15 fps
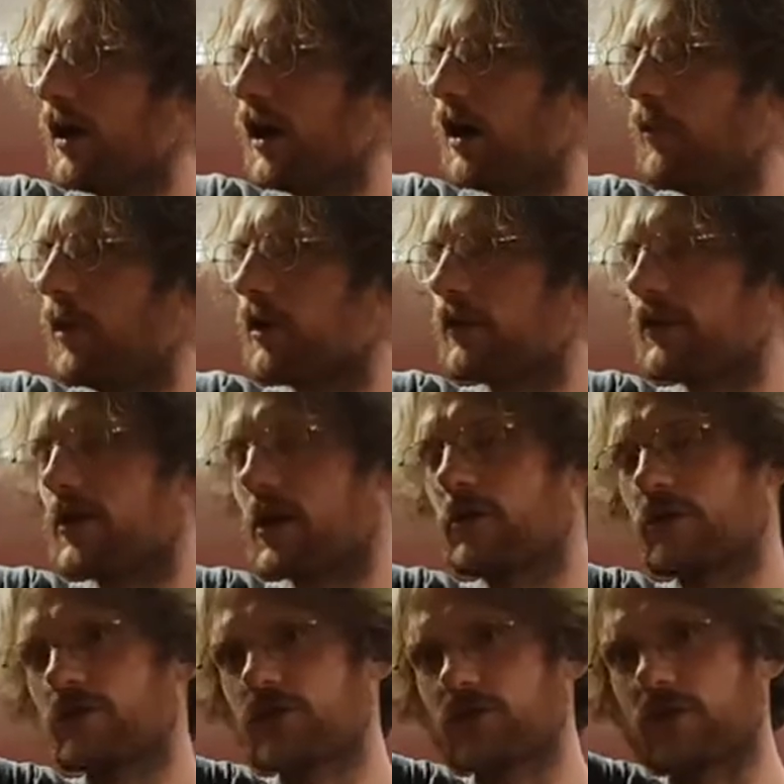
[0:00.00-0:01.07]
among the
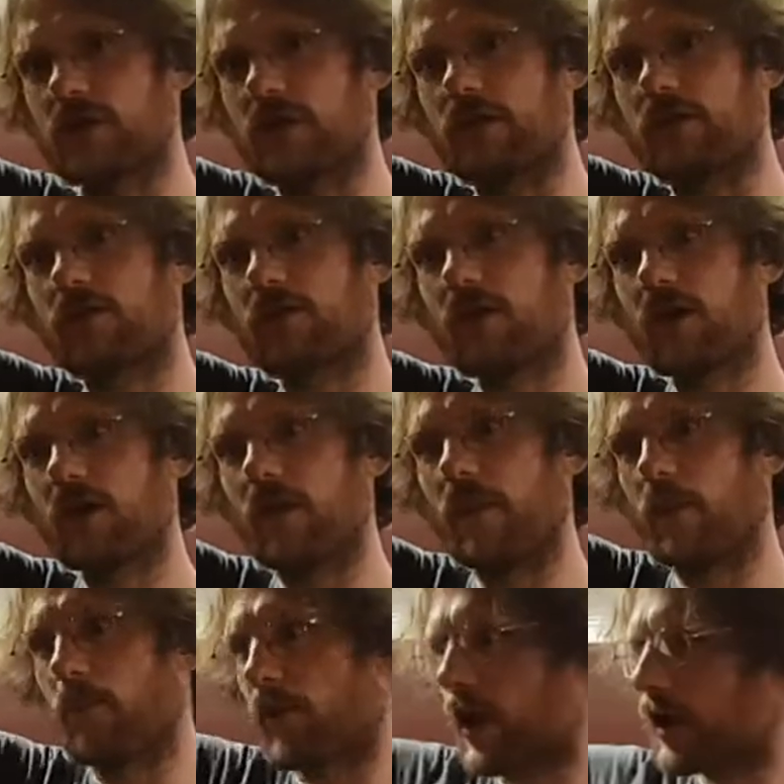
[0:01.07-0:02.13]
oak trees and
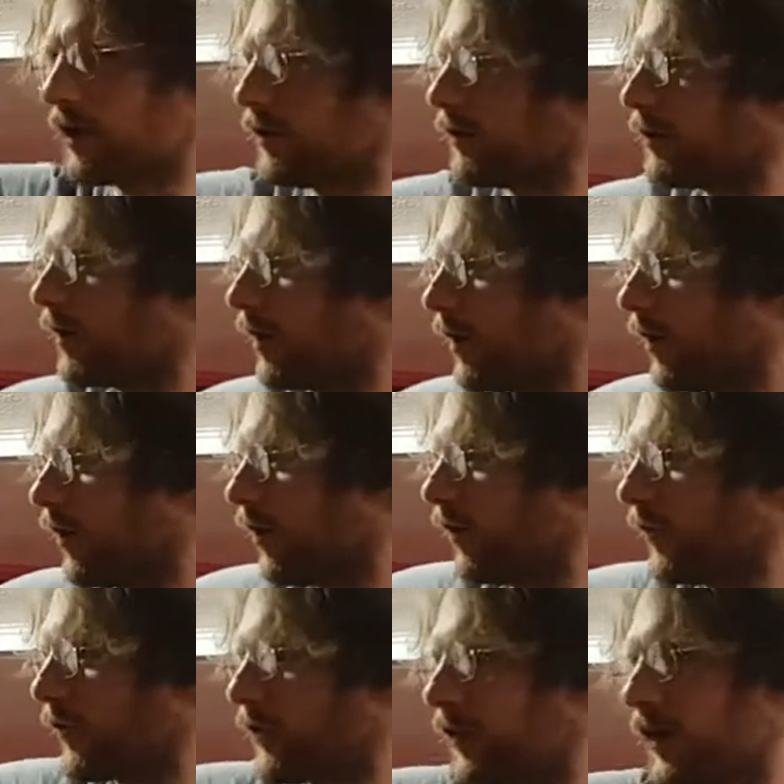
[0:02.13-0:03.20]
the bracken
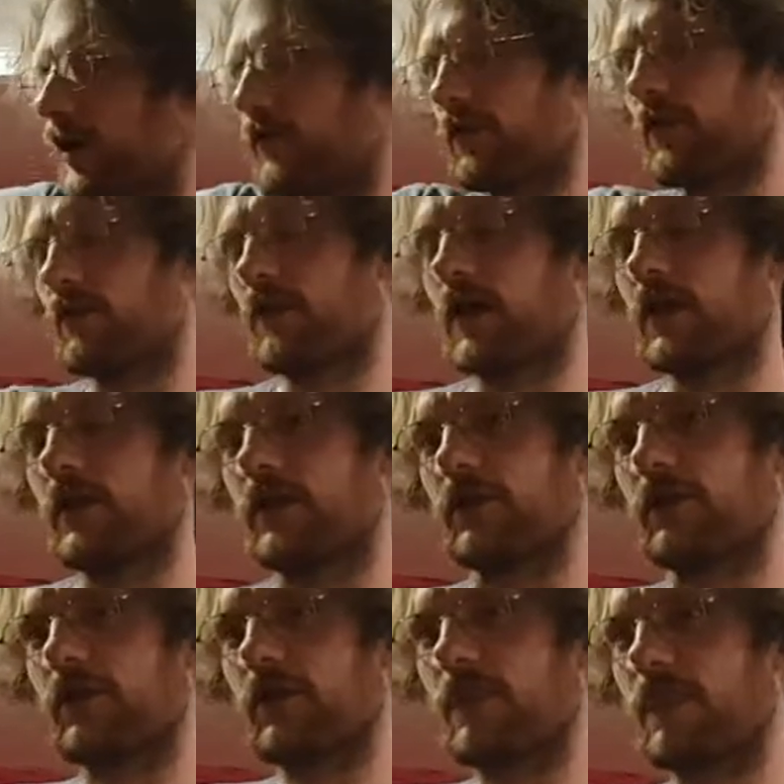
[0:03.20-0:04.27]
on the sides of the valleys.